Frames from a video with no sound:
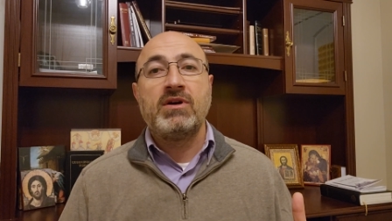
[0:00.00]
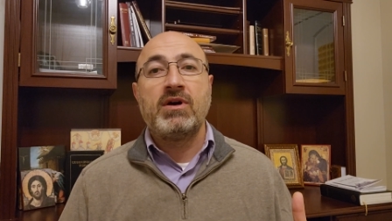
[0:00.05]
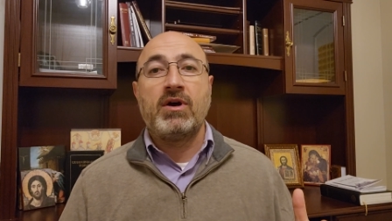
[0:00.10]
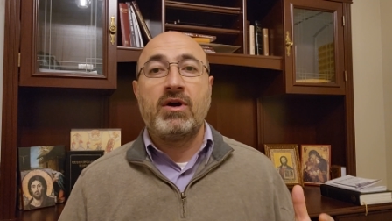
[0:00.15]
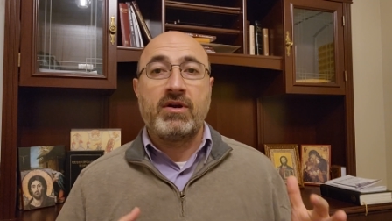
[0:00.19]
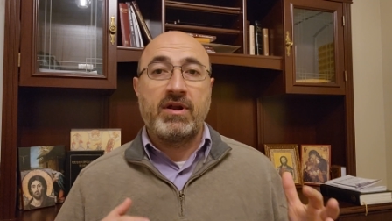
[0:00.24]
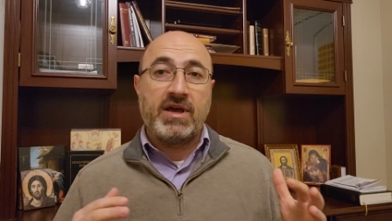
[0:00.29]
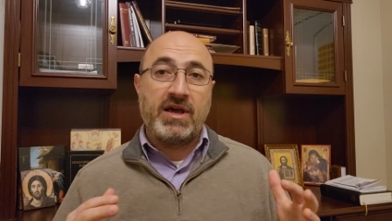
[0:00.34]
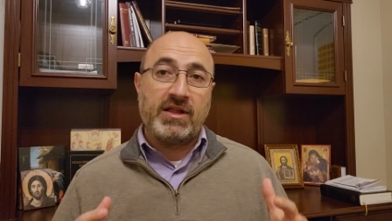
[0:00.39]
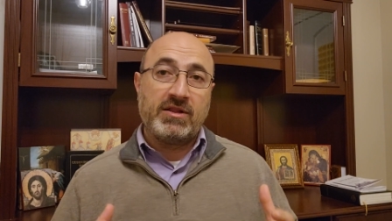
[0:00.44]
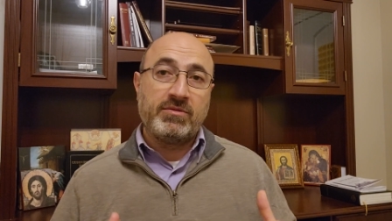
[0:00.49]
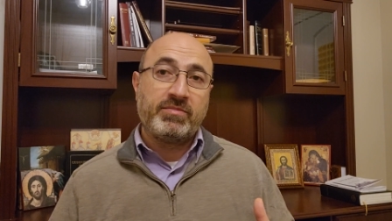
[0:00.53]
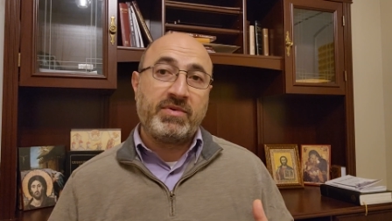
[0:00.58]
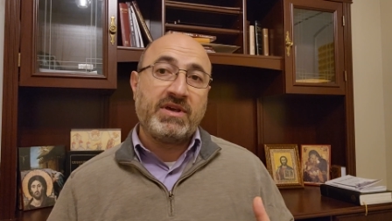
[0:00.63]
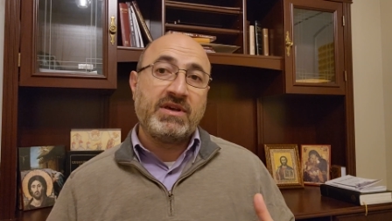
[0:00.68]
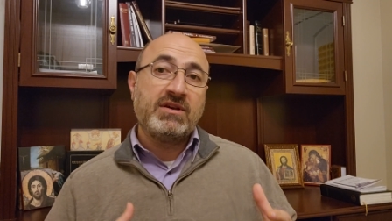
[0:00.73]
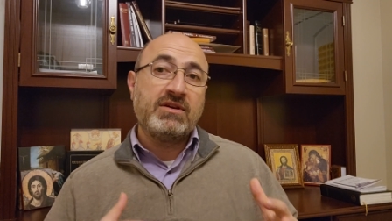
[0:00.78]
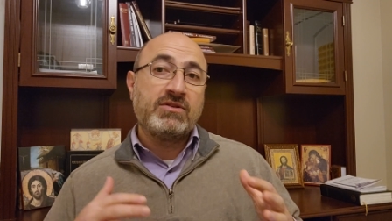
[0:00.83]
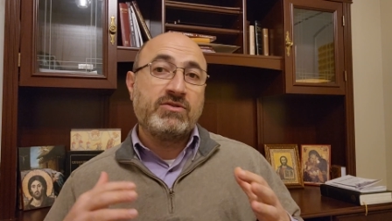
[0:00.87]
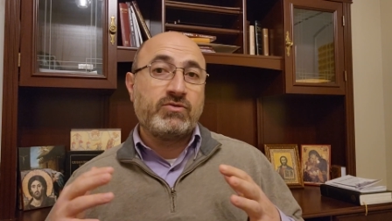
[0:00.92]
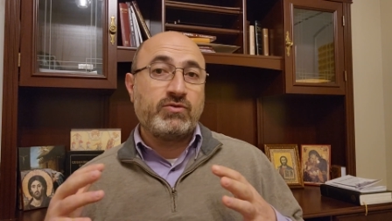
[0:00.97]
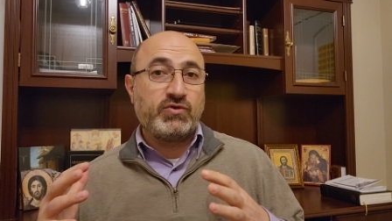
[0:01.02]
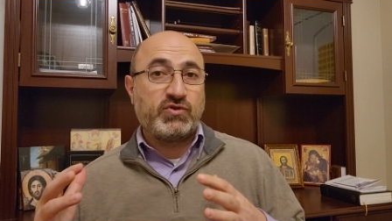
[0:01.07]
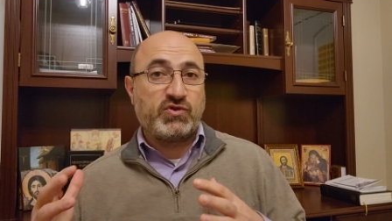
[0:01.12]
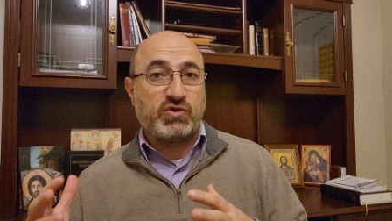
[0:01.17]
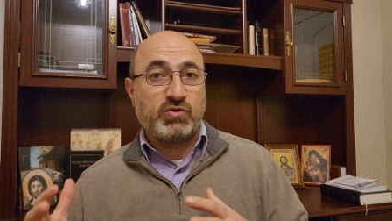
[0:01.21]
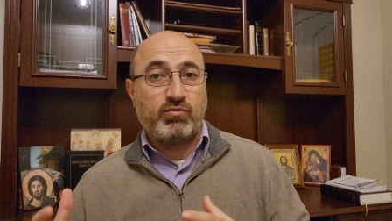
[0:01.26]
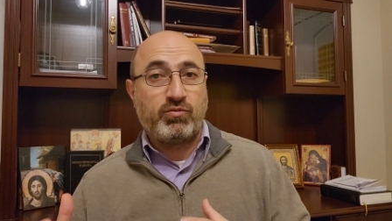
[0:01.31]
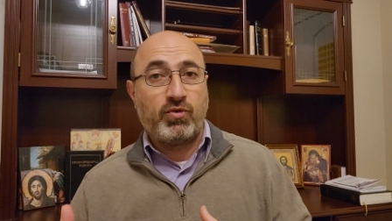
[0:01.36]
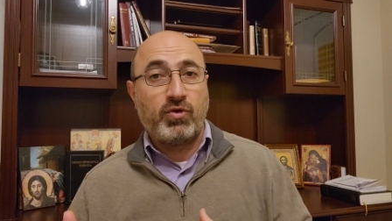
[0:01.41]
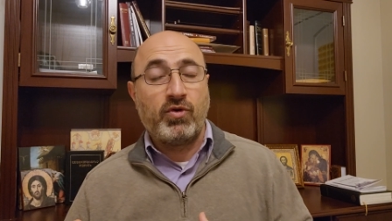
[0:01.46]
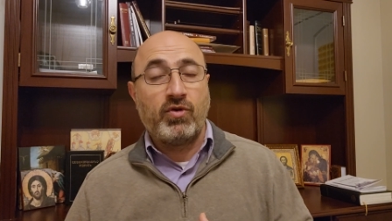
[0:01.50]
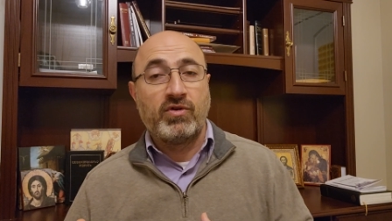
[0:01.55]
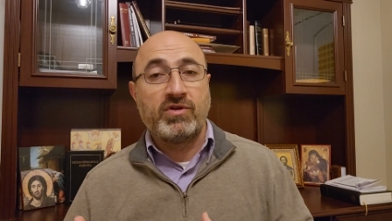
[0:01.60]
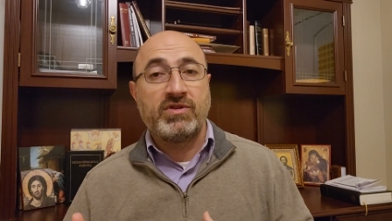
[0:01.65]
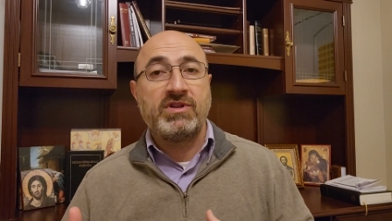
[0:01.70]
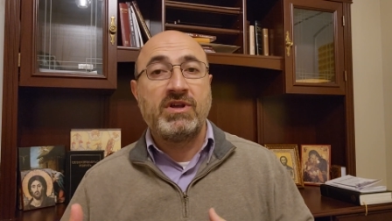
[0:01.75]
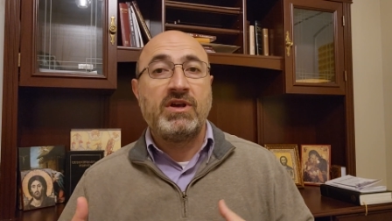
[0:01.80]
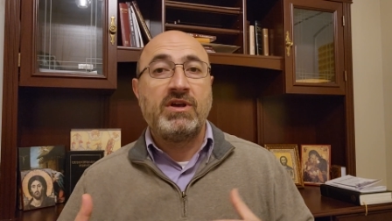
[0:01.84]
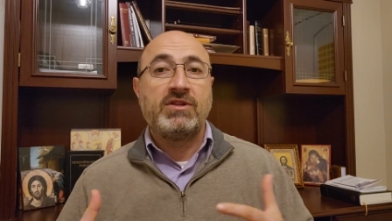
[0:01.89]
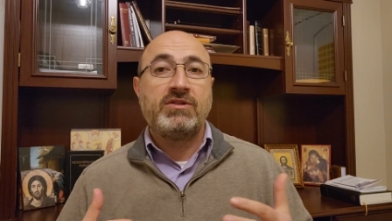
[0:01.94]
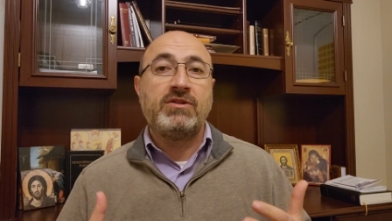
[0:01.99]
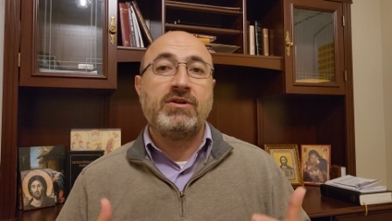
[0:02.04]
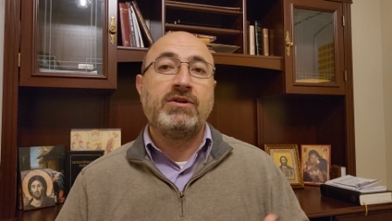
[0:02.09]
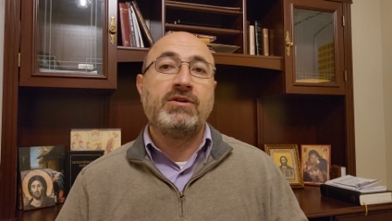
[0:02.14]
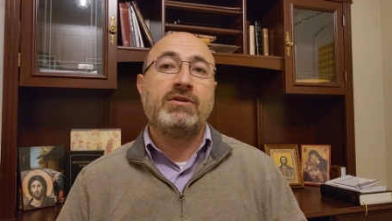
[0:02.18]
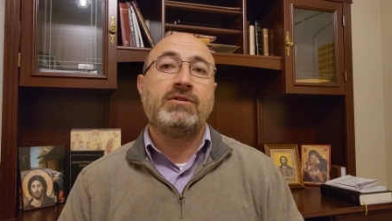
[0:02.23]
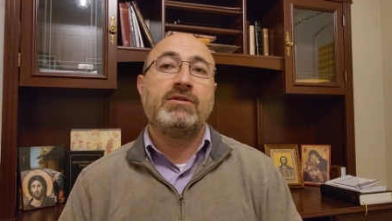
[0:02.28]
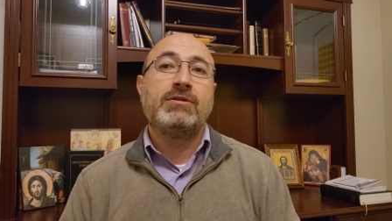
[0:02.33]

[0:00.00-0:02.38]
are helping to support the